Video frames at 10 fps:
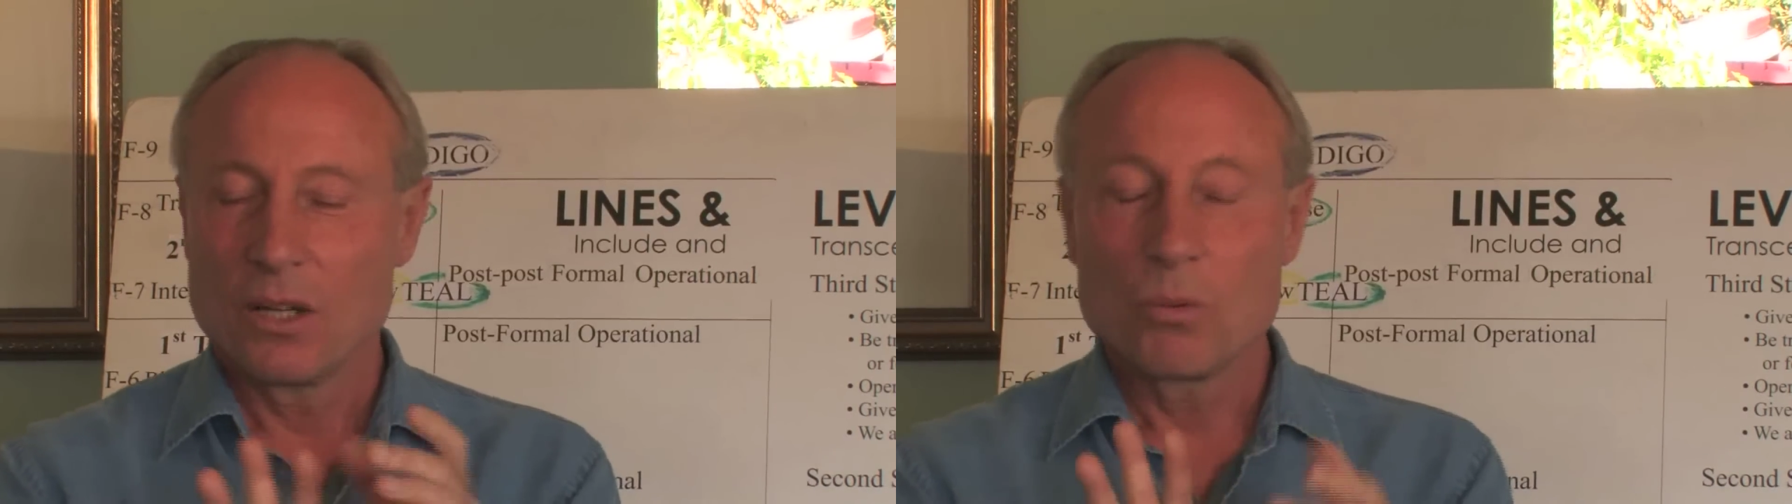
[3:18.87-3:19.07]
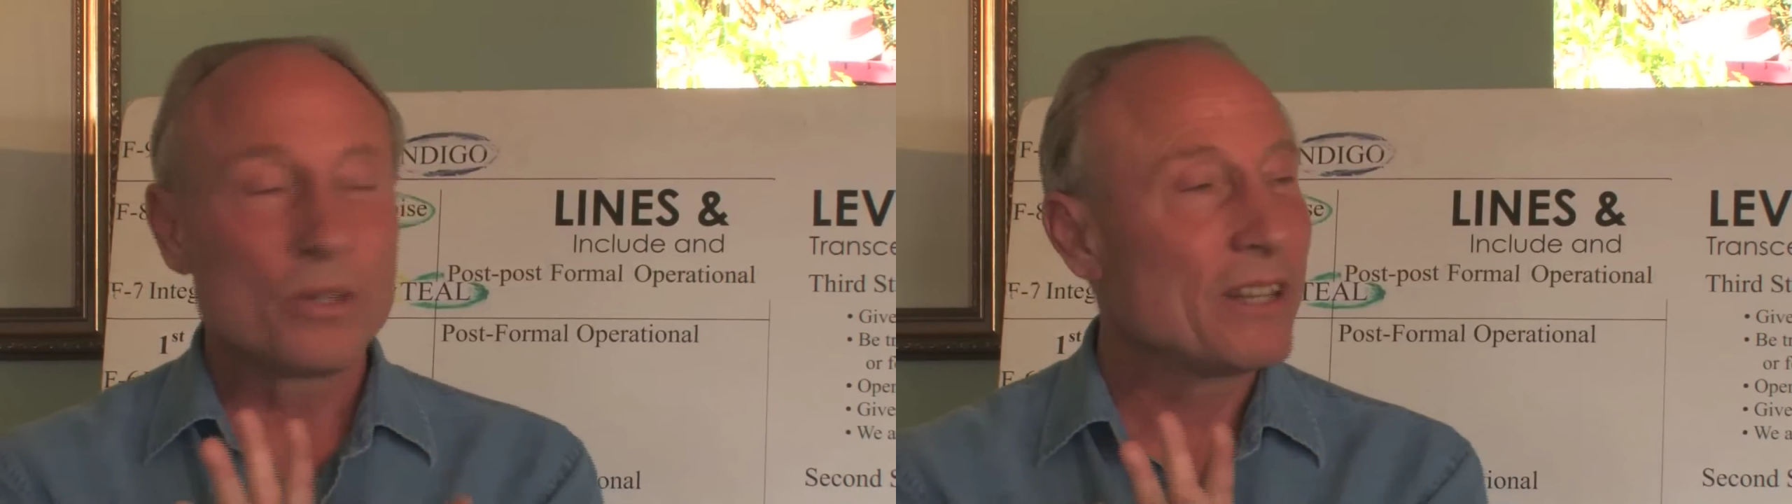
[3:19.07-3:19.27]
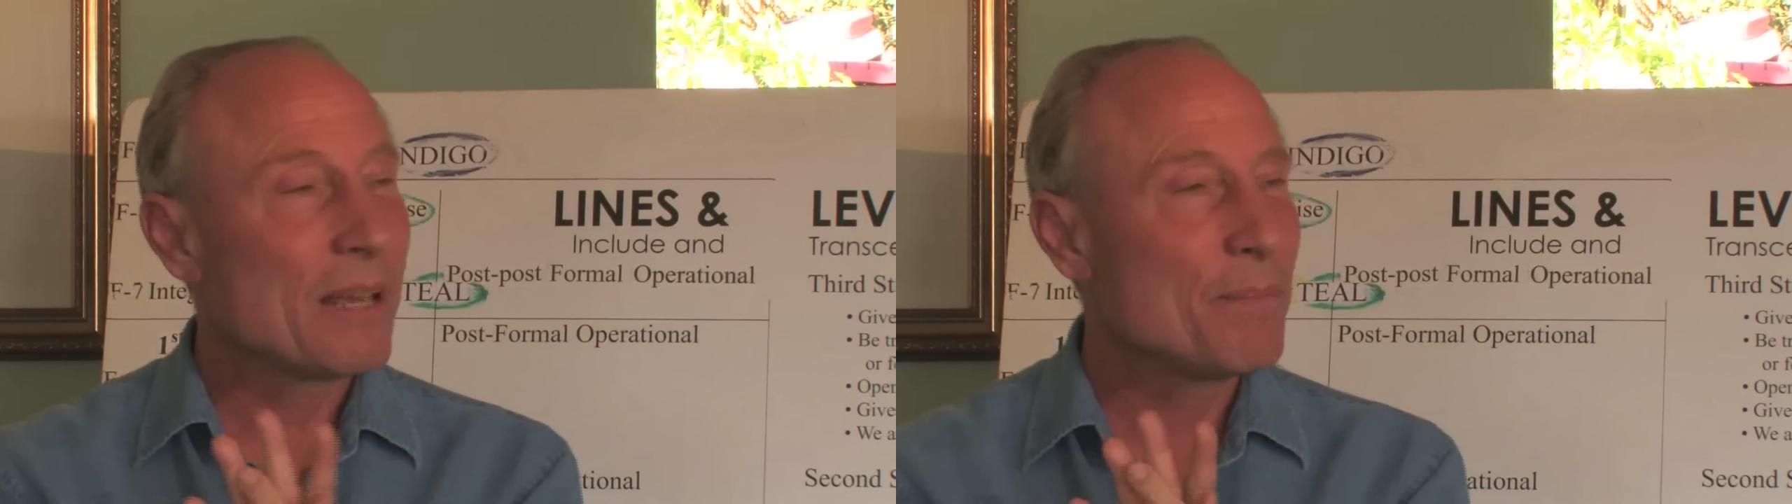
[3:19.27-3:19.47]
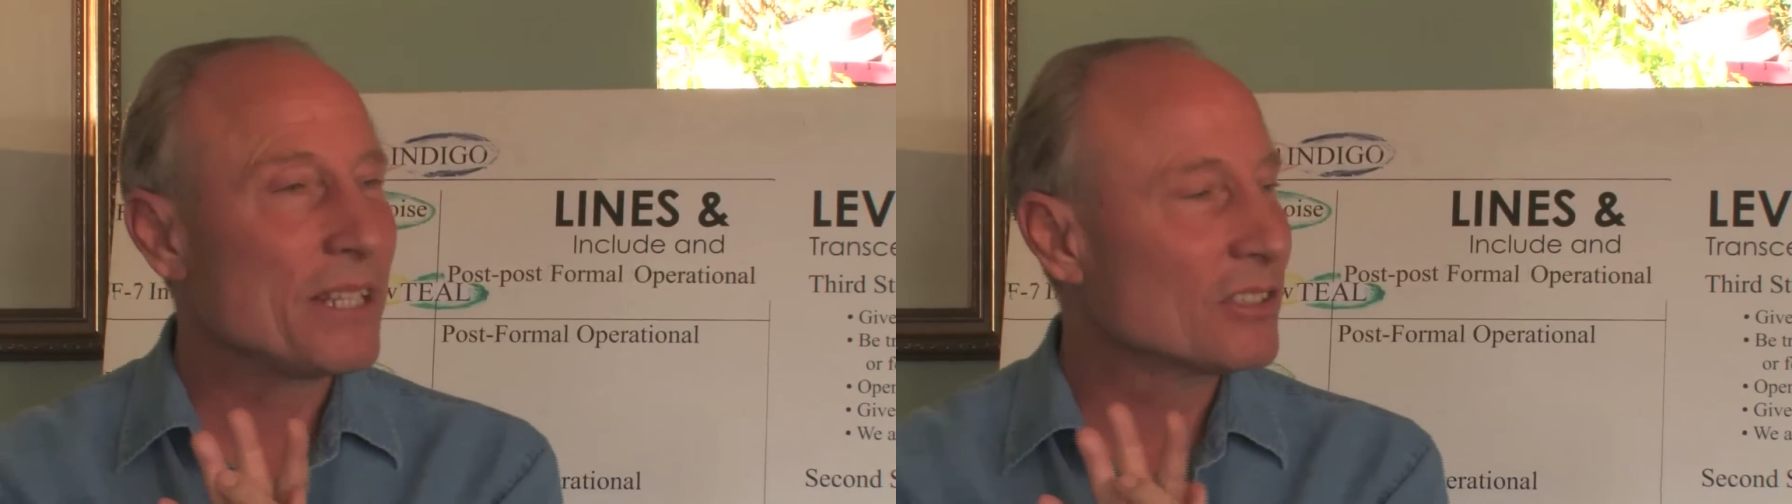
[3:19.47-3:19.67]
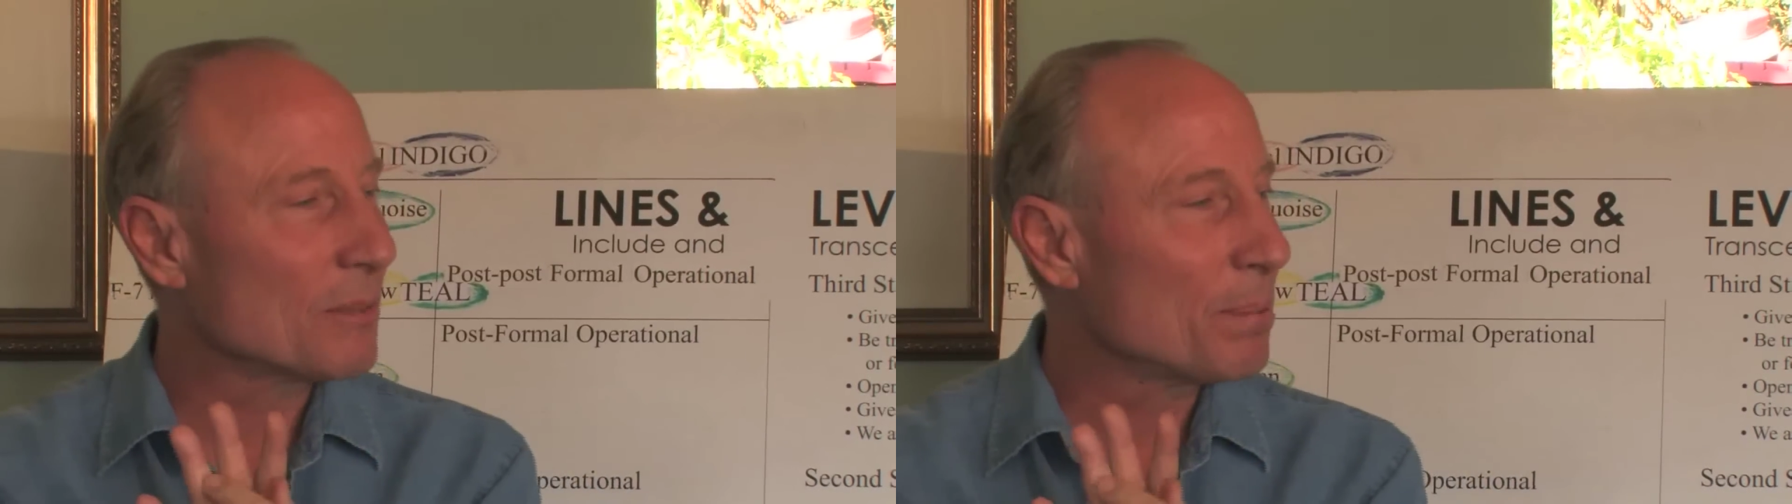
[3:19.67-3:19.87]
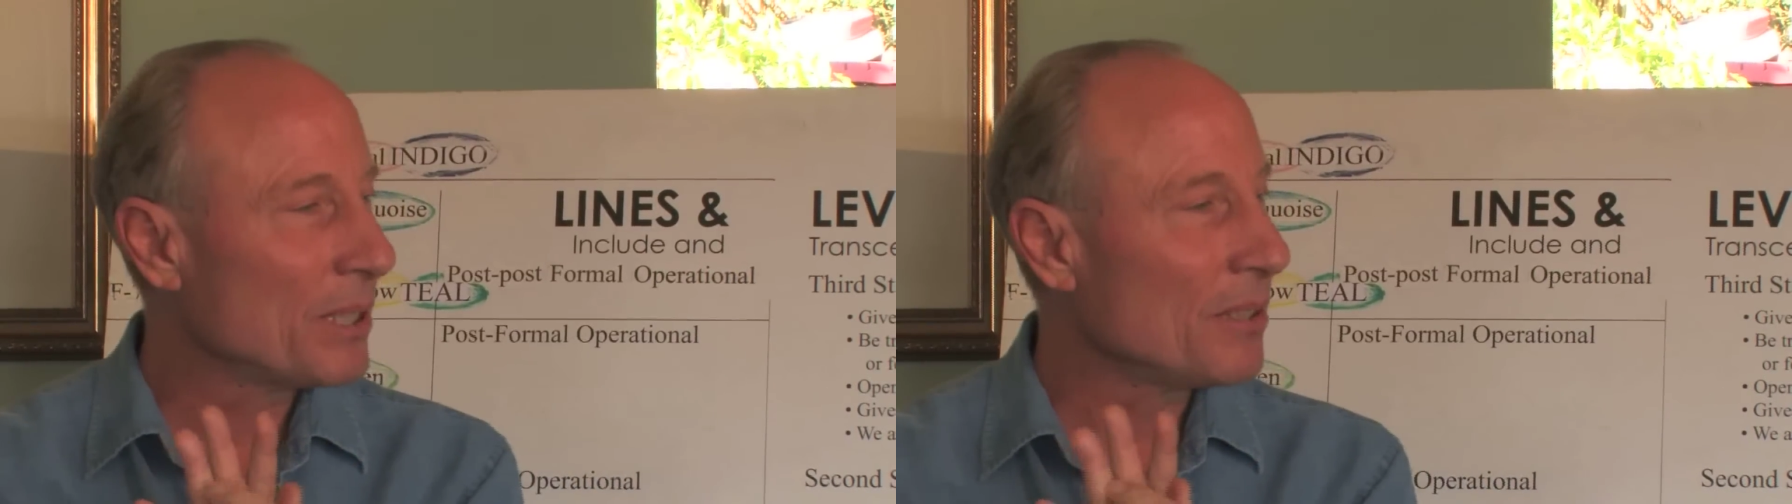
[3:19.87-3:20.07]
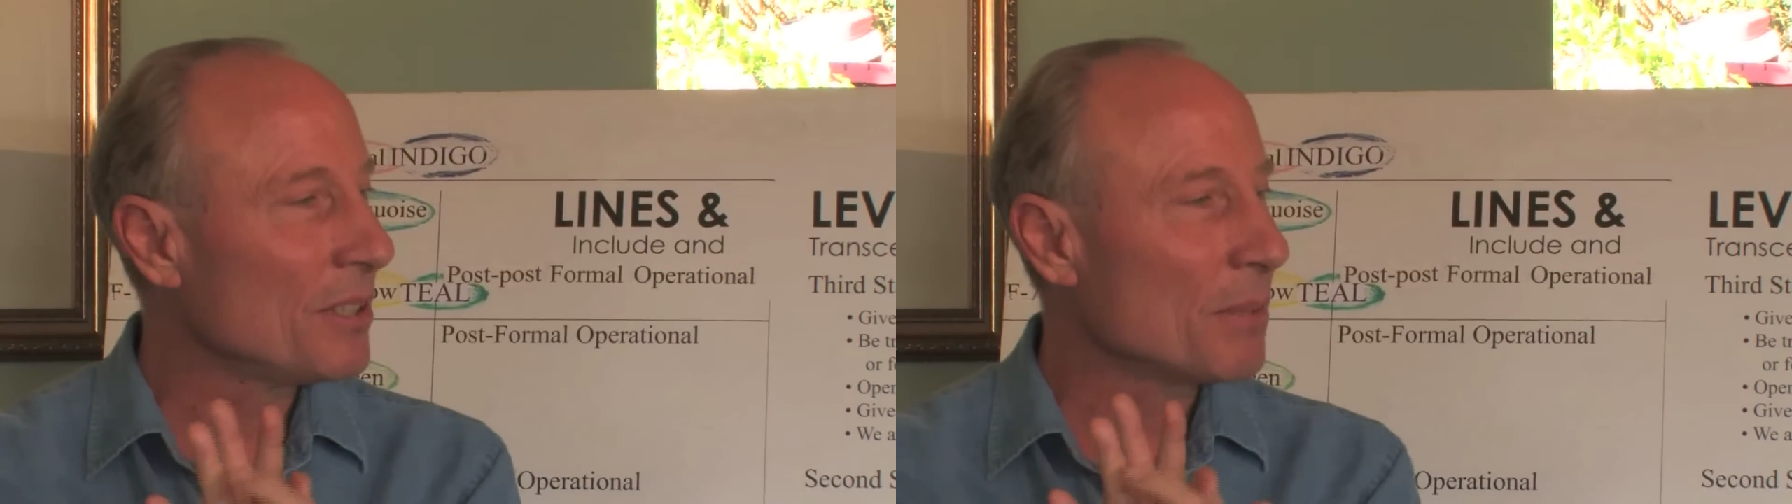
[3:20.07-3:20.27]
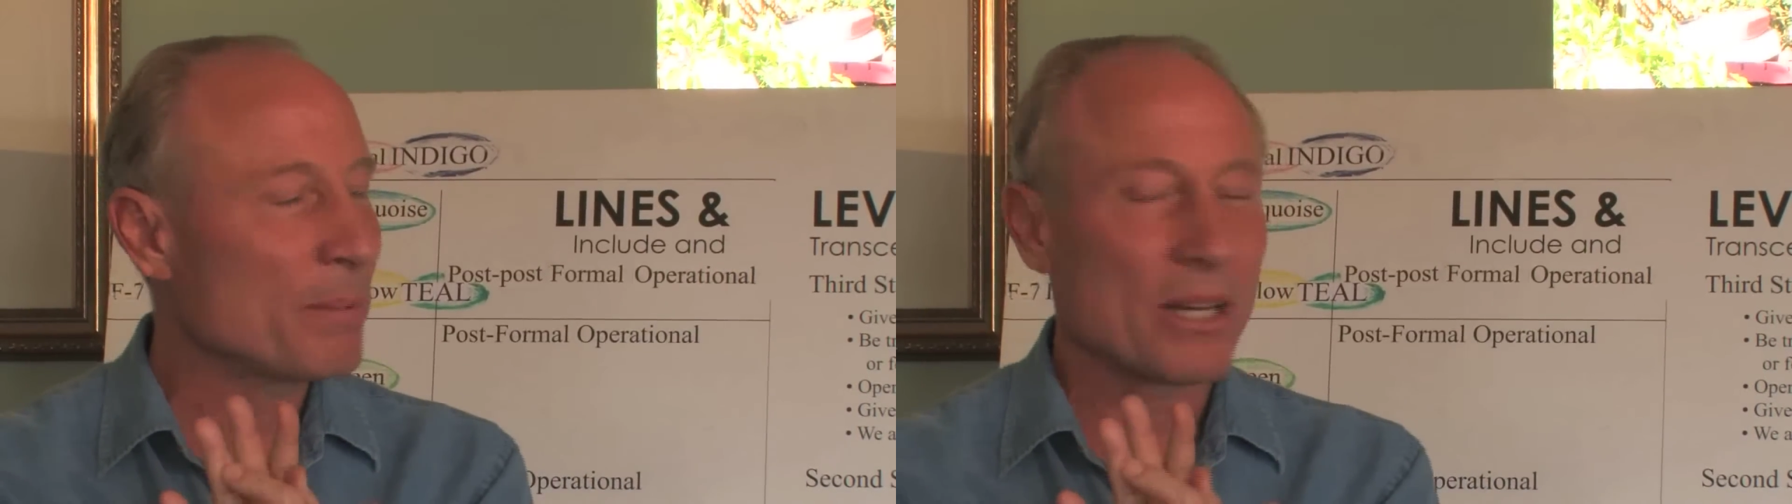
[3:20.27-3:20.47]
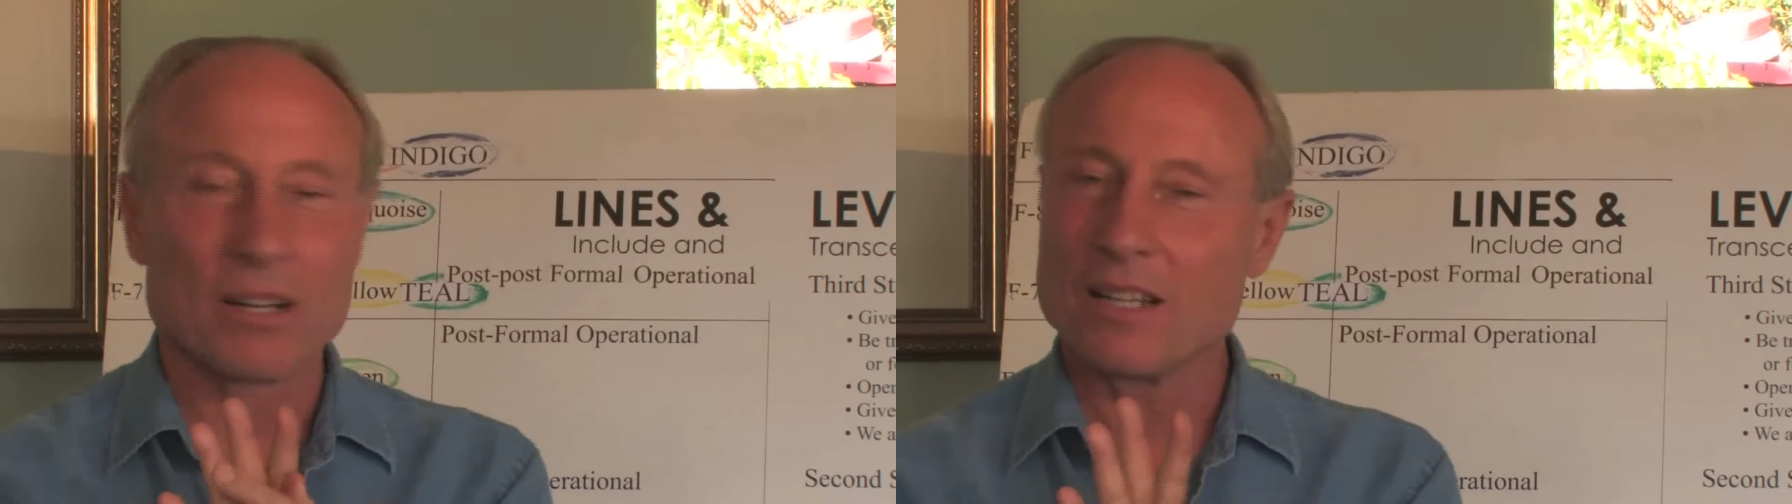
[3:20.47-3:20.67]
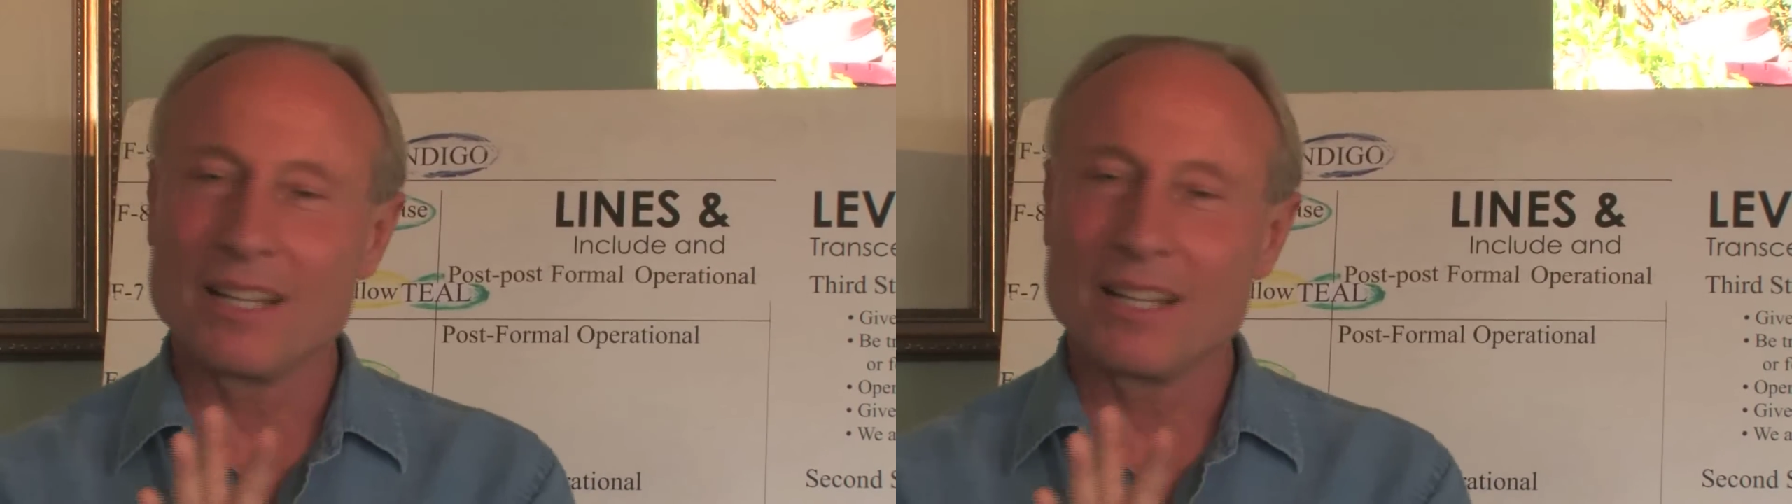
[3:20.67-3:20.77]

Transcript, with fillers: Would they be a superior parent?